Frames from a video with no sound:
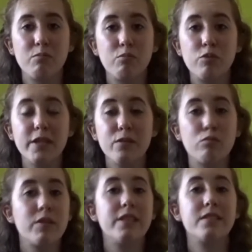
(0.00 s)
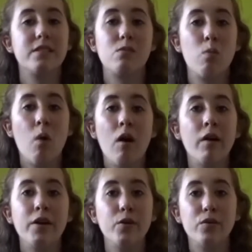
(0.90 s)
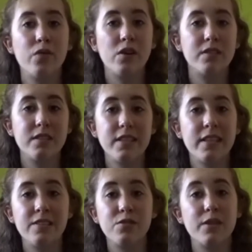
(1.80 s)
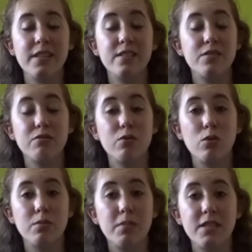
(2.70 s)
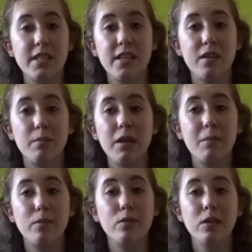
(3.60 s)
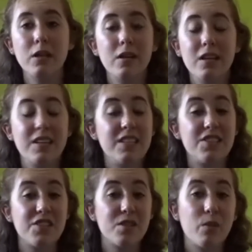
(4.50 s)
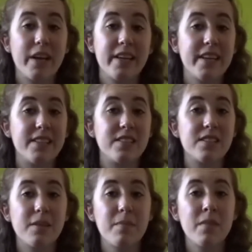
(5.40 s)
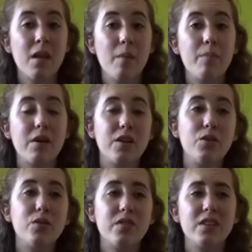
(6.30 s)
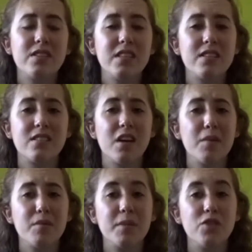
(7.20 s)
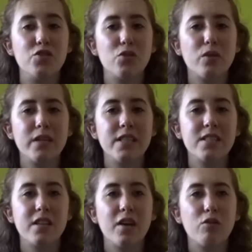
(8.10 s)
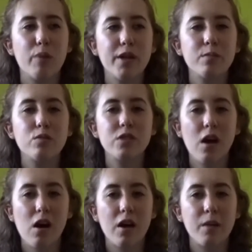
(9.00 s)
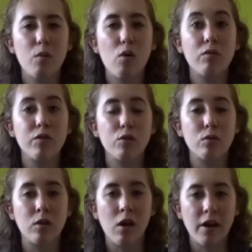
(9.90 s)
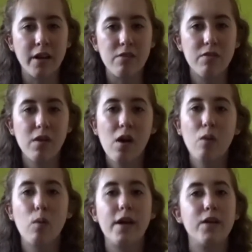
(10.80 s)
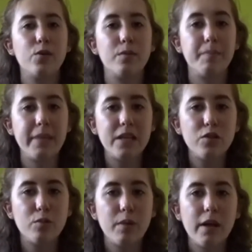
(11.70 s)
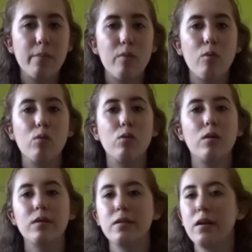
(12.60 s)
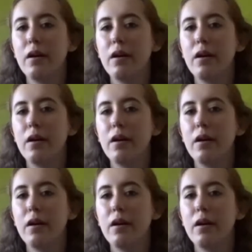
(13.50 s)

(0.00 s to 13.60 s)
real reason why university is or isn't for particular people. It's just the way it is. But university is a time to be enjoyed. It's an incredible time of your life where you can meet new people,